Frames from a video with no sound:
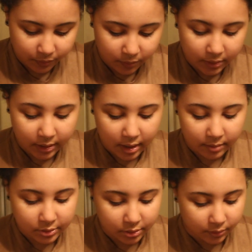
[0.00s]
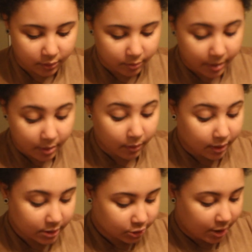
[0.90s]
when it comes through, but we're
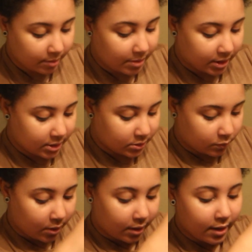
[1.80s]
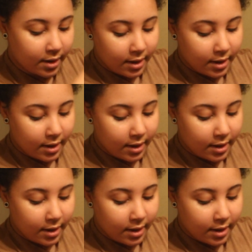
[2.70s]
gonna try to make this work.